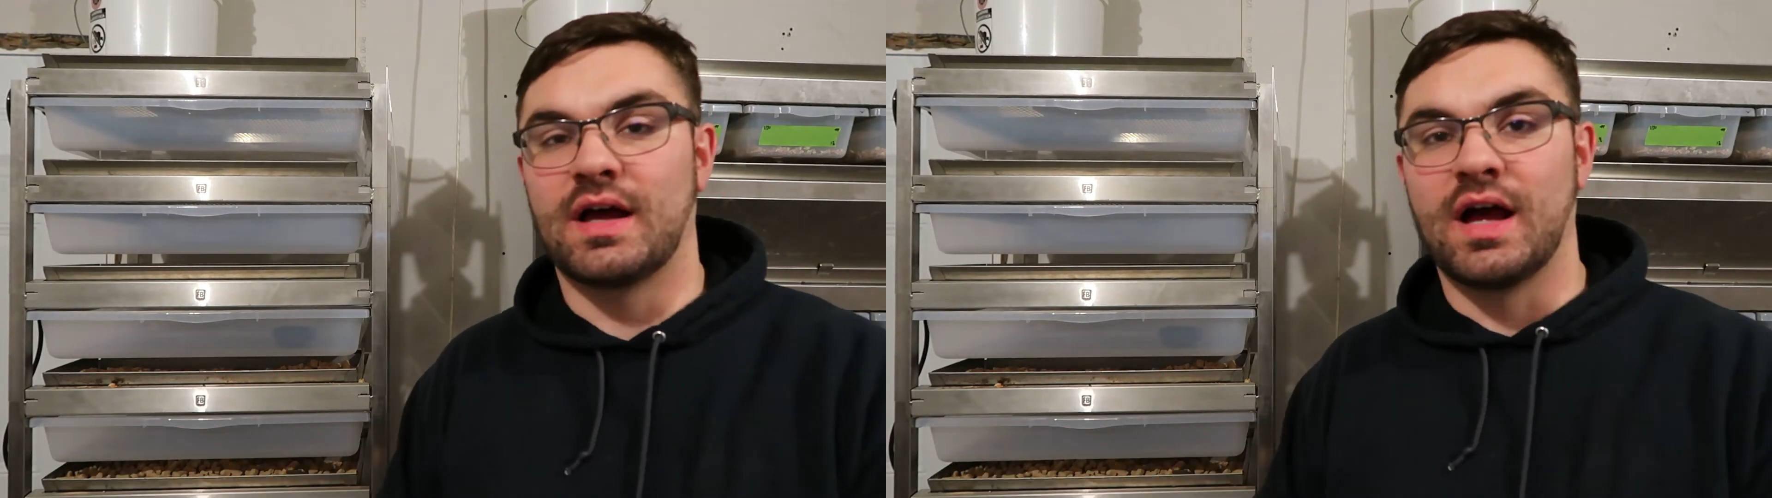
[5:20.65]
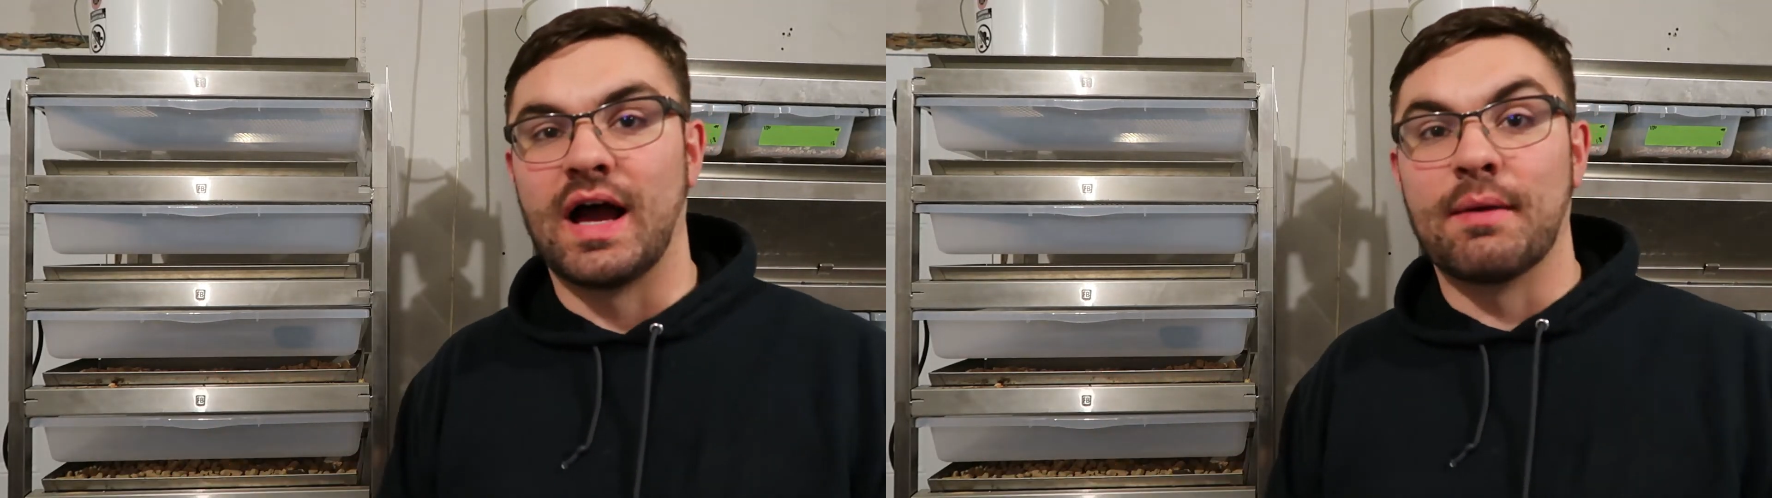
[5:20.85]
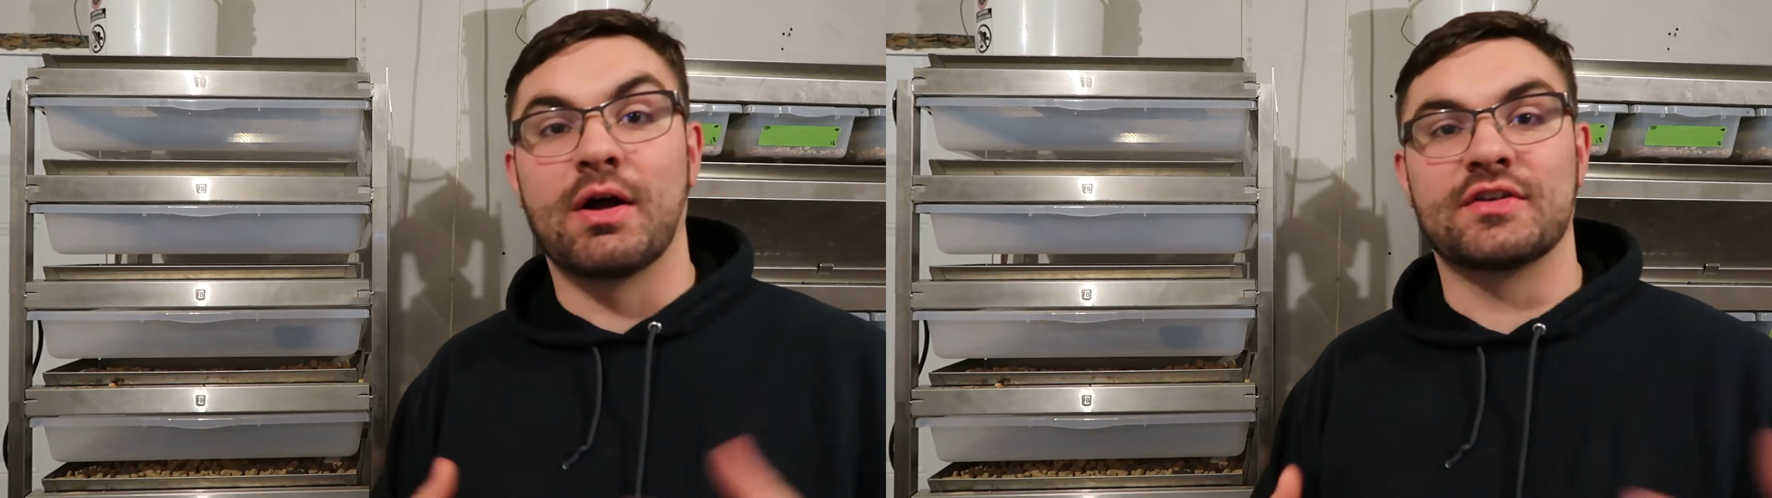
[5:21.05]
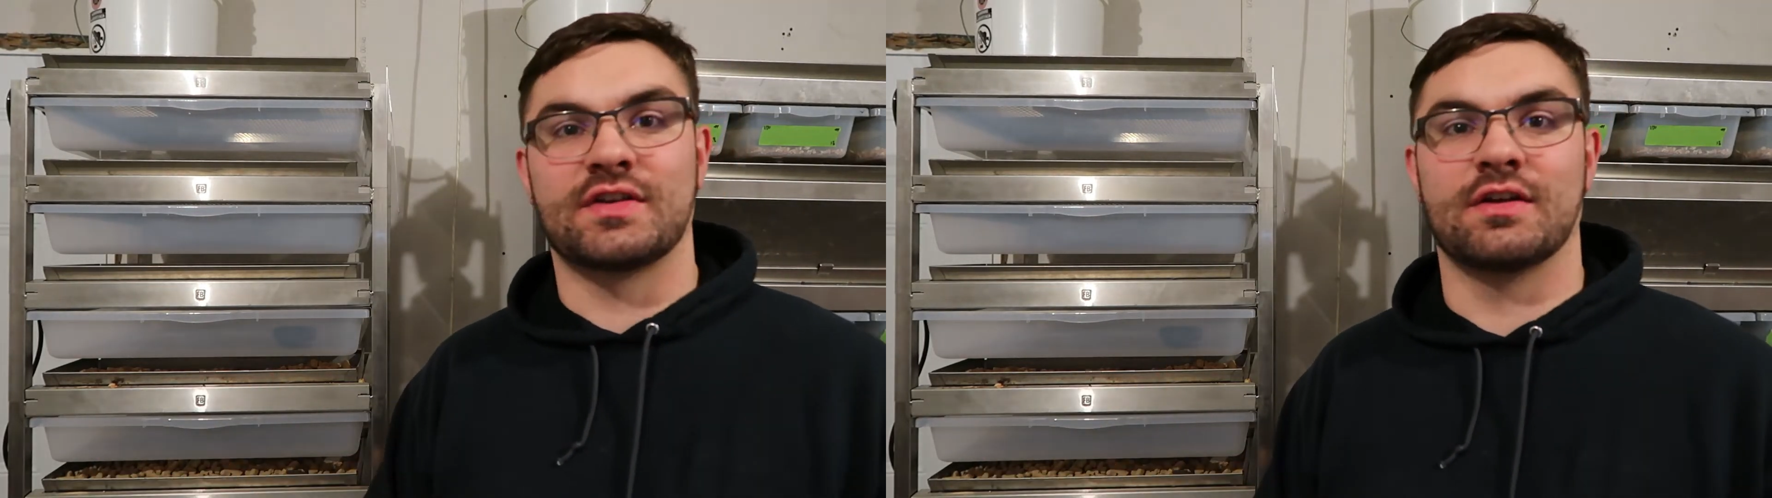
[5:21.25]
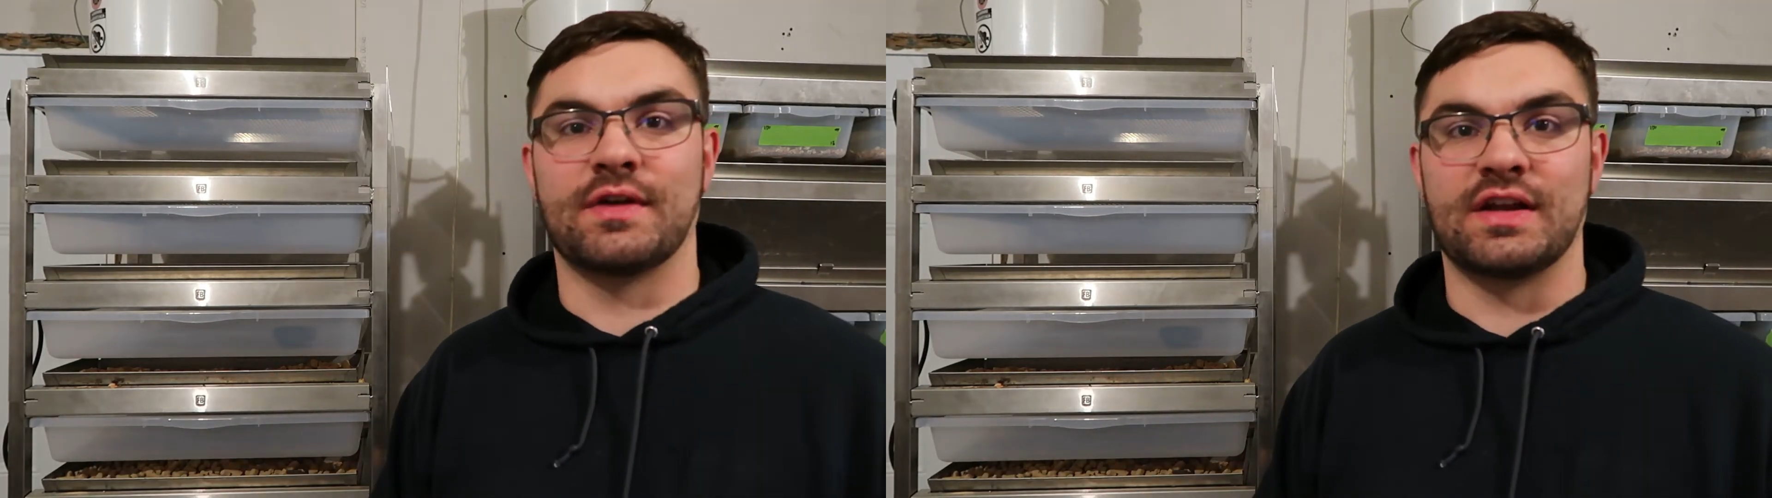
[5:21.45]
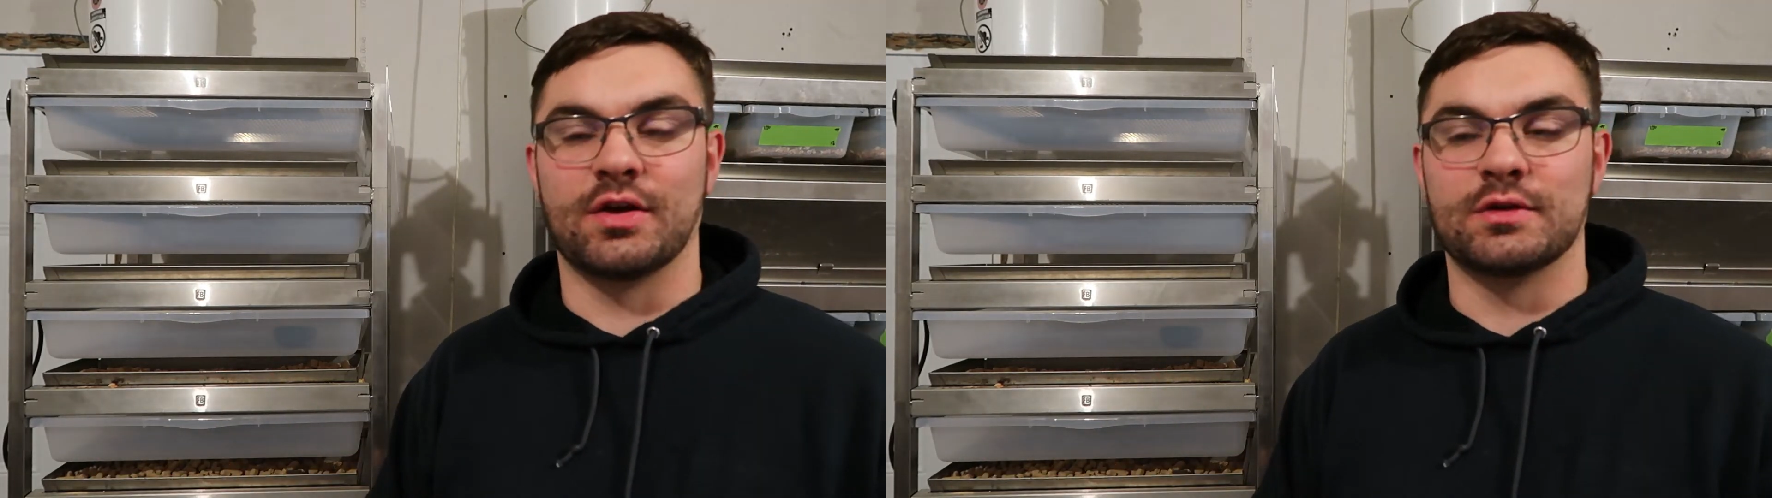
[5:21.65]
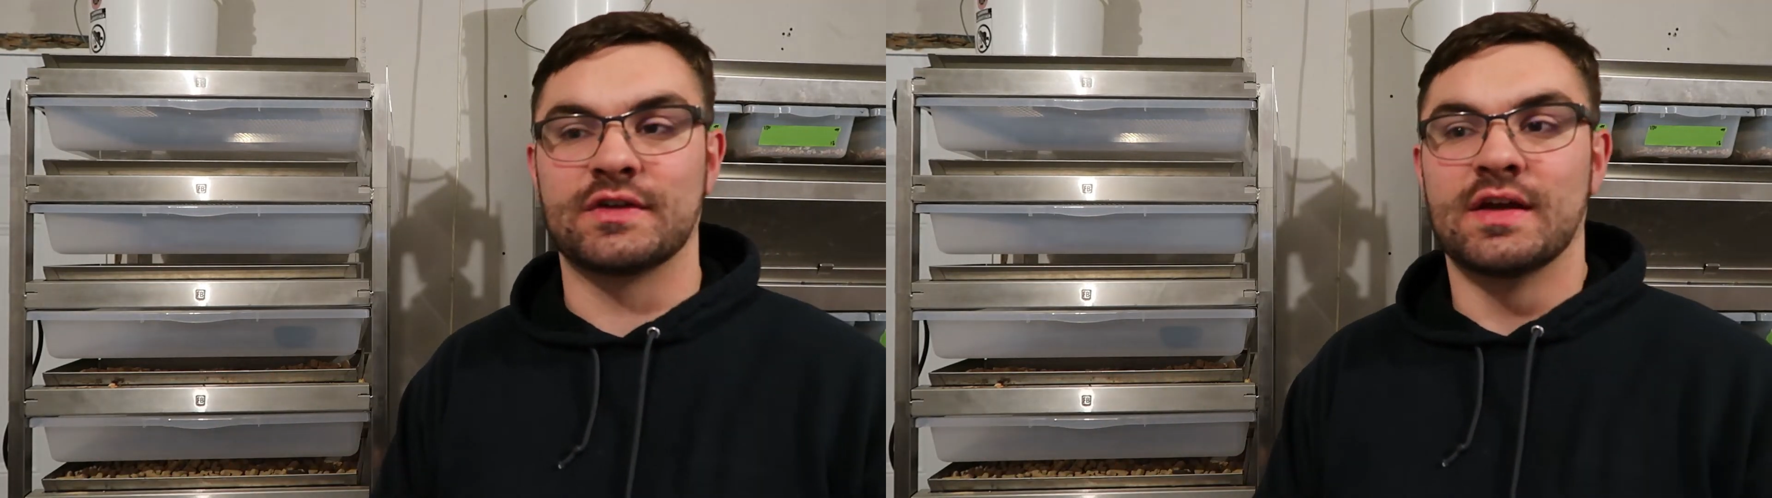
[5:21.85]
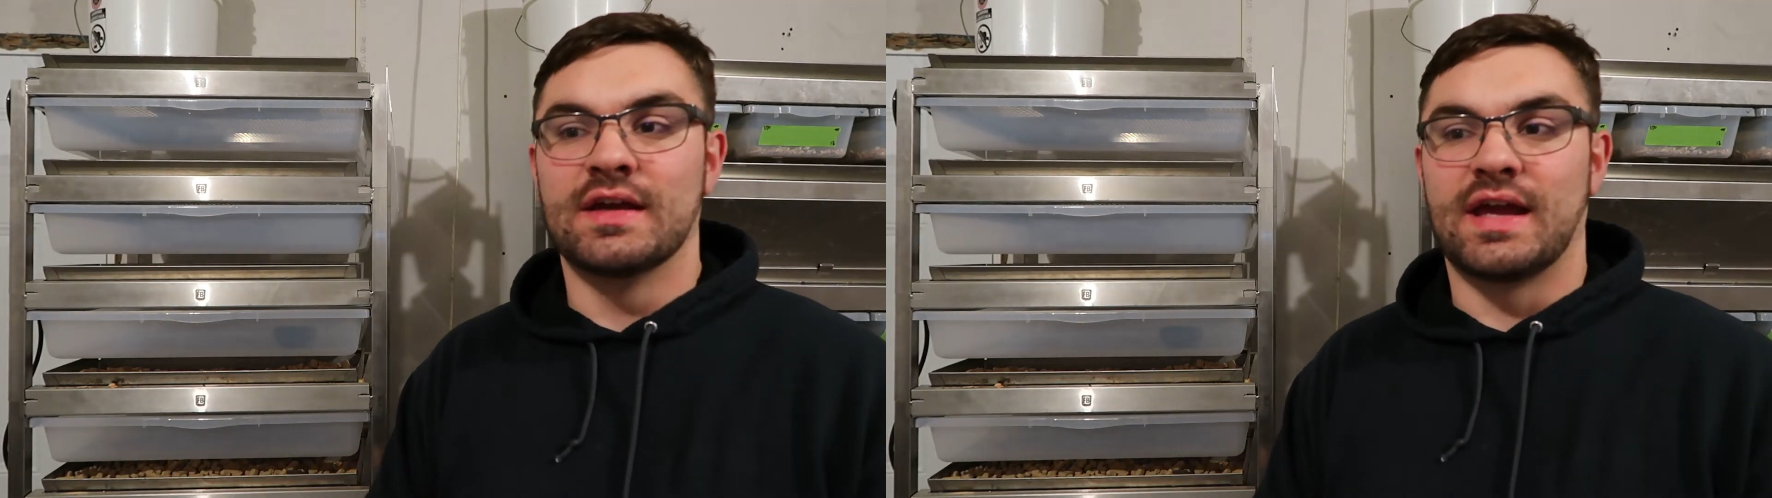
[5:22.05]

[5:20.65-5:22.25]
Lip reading: I watched their videos,